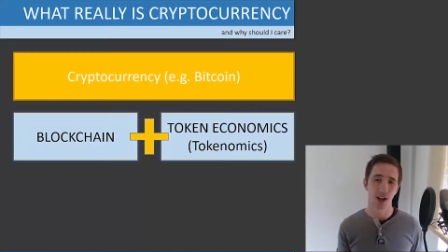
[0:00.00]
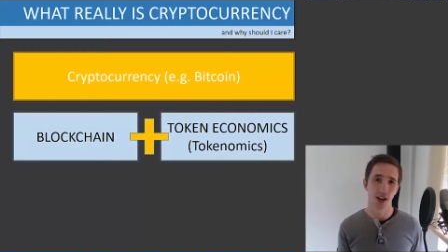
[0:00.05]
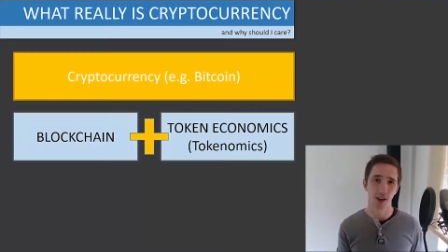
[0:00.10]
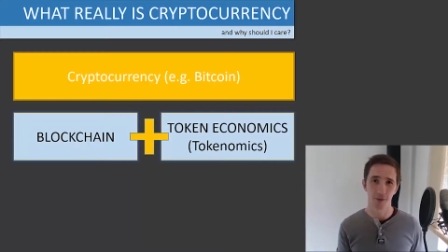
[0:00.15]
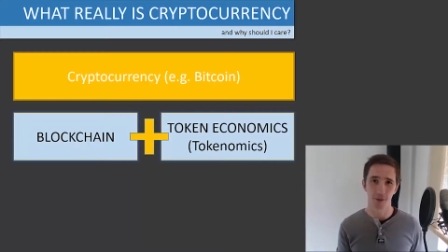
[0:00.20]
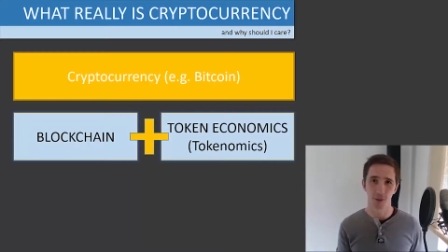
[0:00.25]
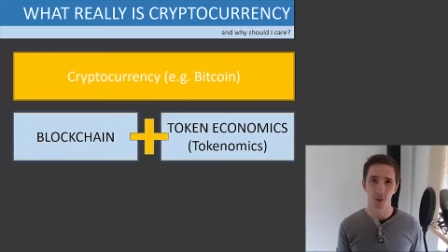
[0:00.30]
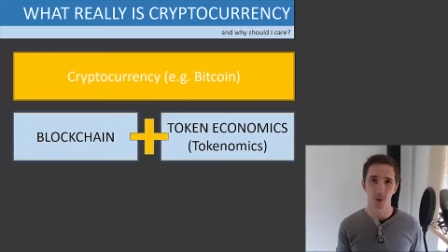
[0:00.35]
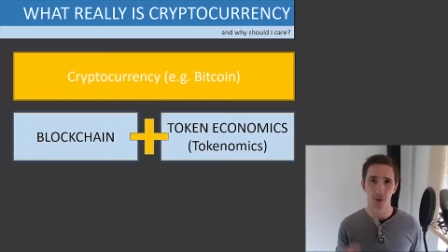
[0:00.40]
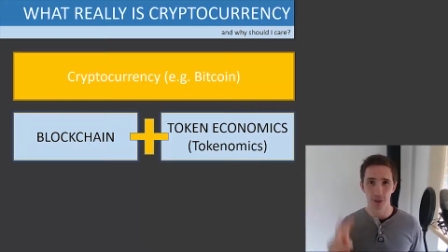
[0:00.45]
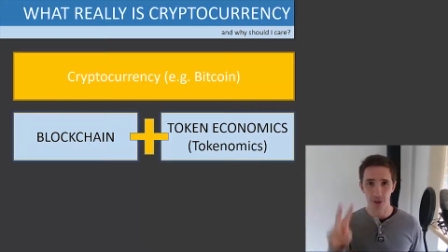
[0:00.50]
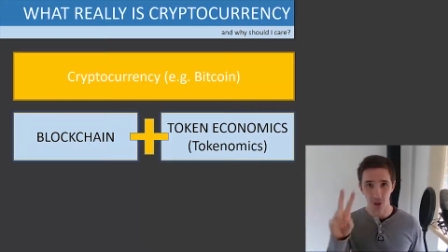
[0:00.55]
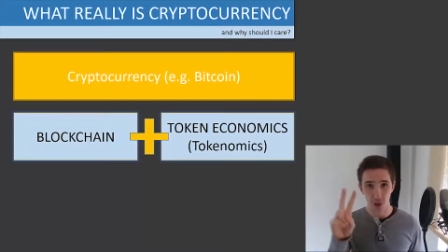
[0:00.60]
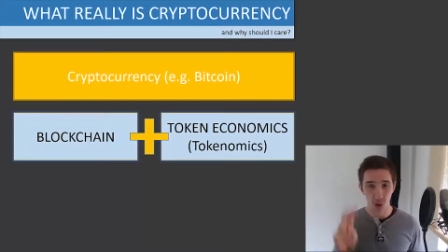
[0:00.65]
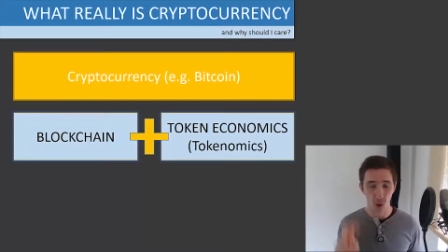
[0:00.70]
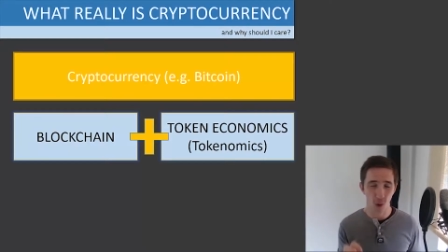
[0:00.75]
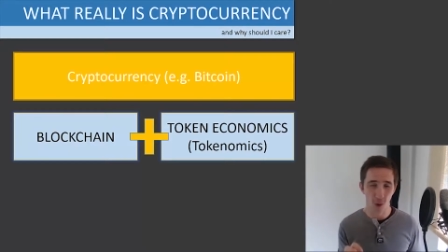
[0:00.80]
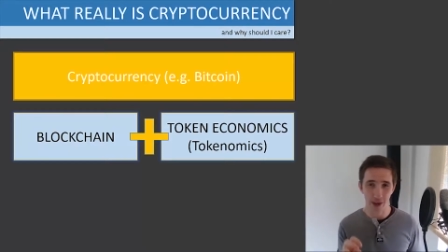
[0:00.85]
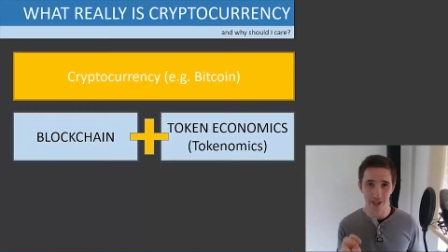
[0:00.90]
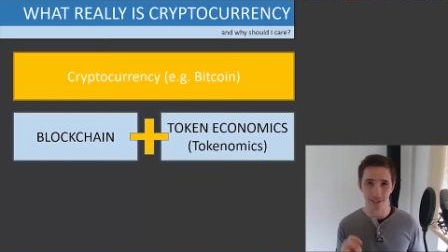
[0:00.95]
of all the
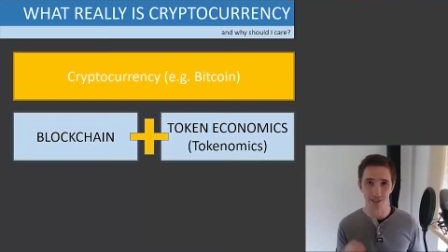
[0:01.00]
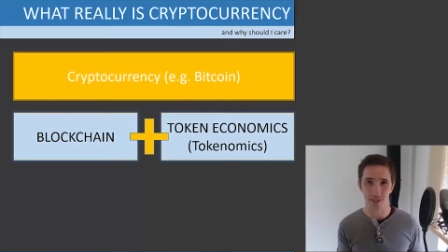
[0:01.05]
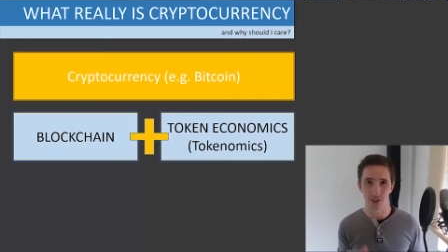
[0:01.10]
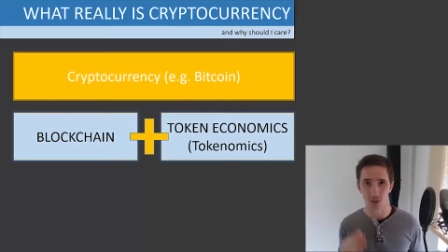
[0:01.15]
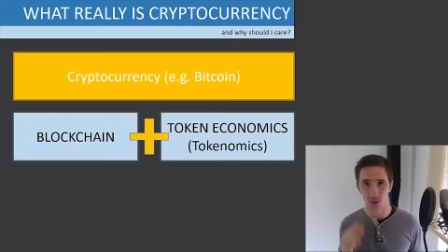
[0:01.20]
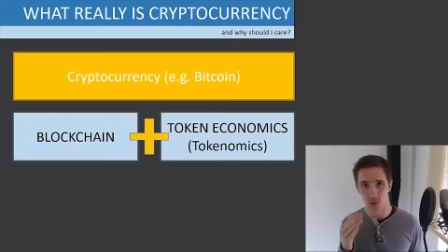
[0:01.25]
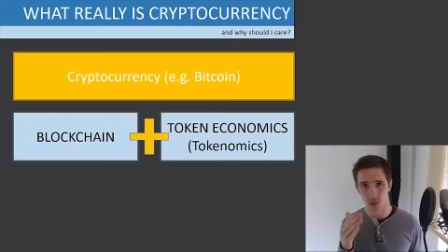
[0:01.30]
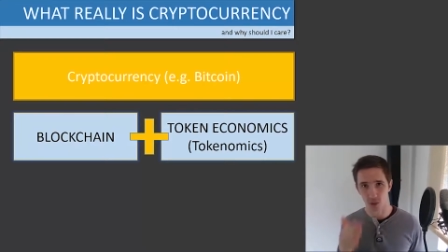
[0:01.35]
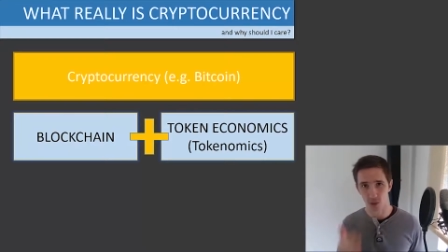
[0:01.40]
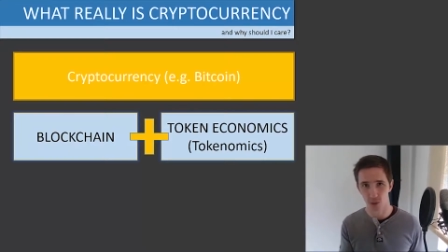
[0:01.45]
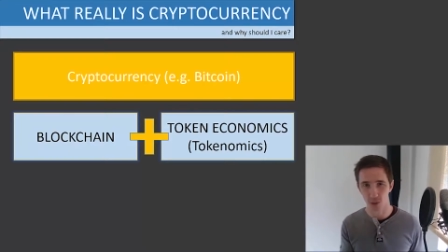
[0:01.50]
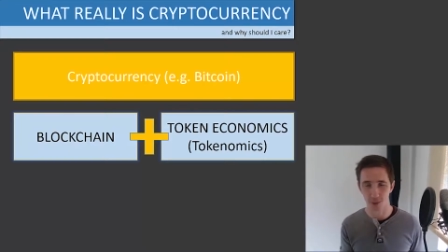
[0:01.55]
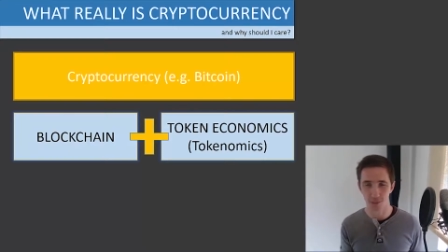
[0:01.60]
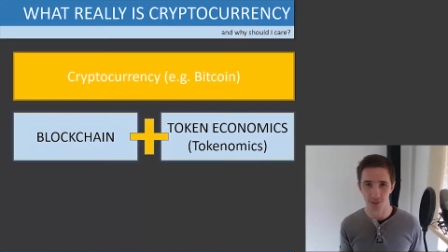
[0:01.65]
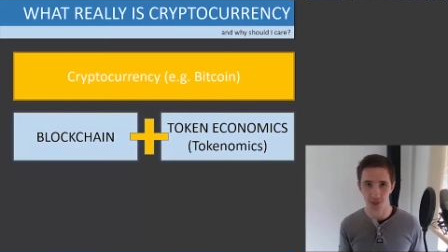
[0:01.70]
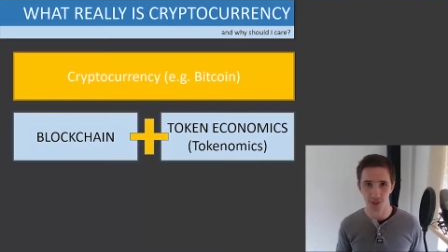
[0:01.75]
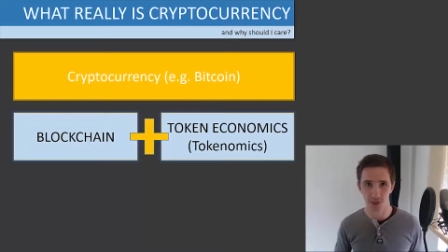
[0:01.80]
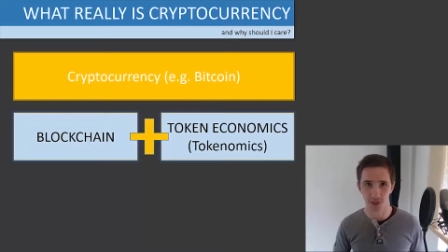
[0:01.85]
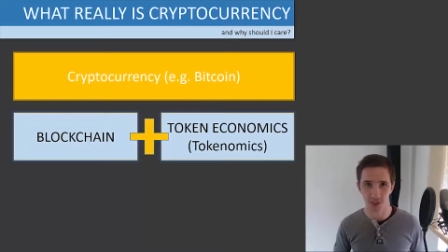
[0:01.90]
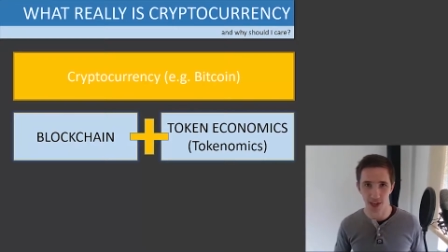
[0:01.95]
coins or
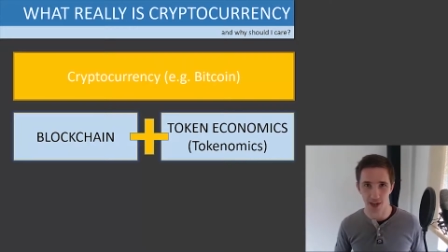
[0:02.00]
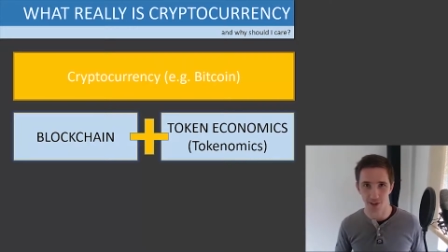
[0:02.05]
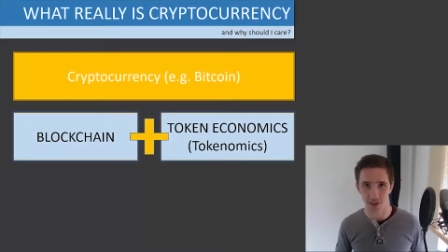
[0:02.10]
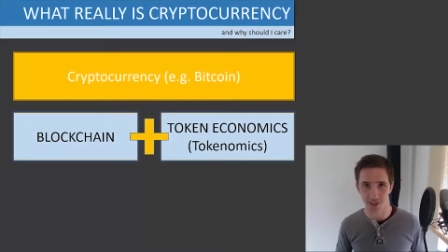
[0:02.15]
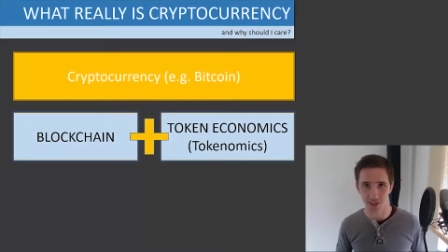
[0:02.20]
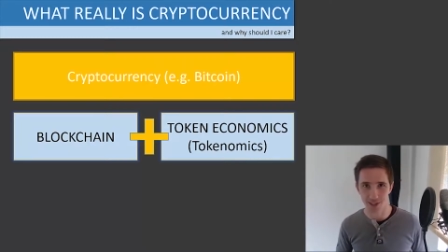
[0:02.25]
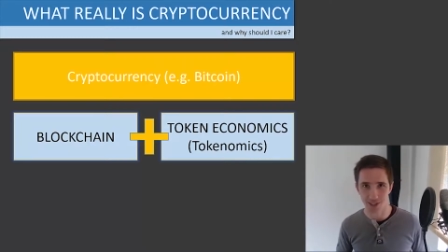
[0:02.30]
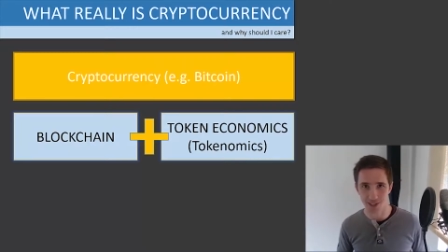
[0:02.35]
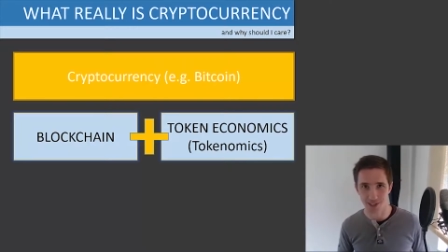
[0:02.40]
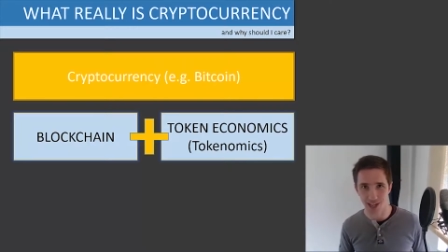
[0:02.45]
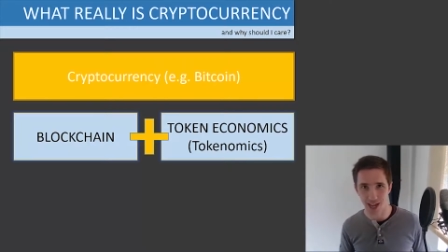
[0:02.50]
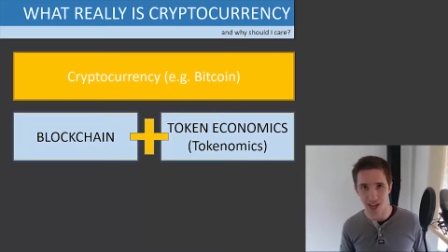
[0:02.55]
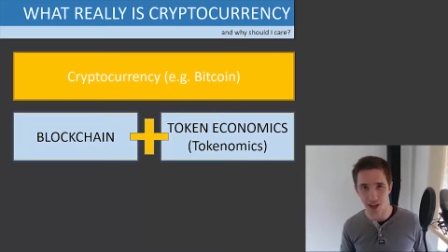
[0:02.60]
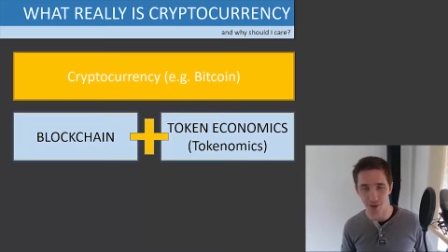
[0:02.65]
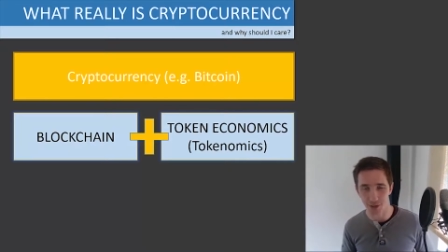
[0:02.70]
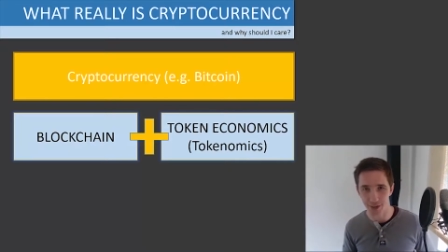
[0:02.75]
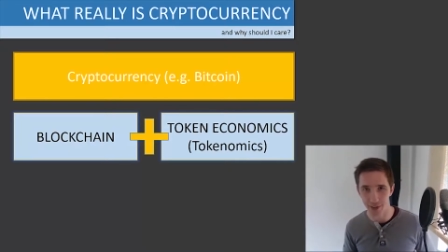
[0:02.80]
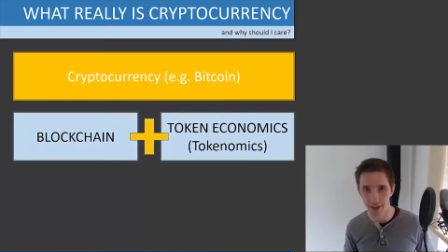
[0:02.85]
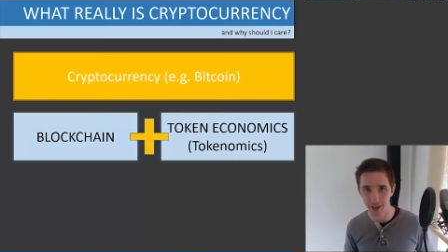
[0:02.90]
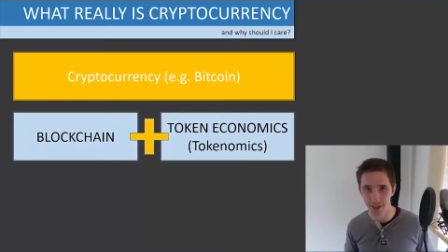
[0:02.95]
cryptocurrencies
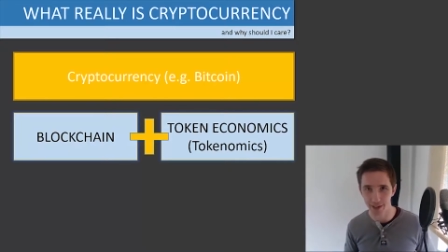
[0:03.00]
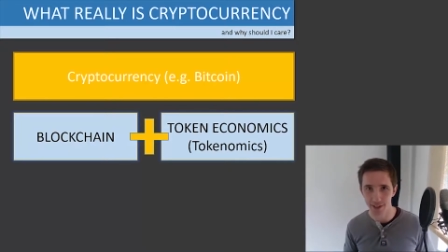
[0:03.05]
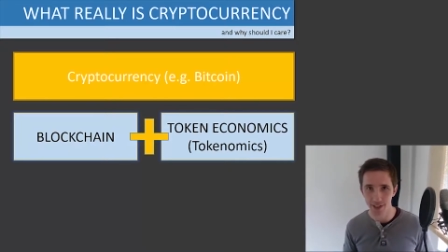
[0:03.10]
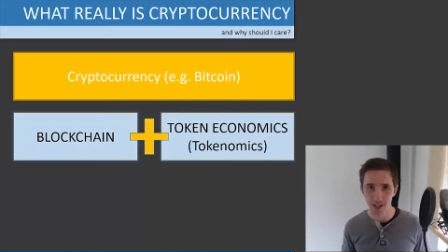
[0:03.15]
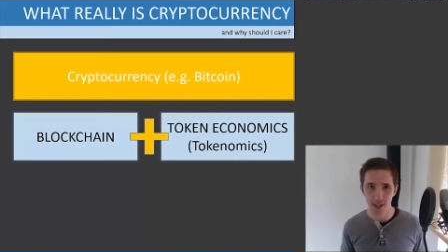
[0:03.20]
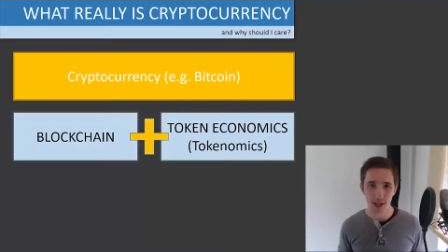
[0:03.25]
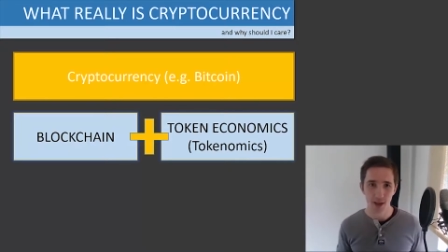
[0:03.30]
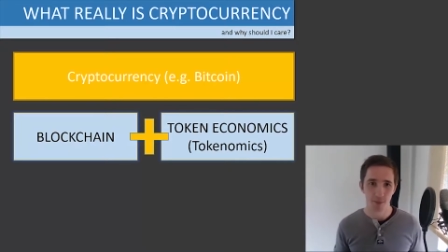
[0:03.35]
out there.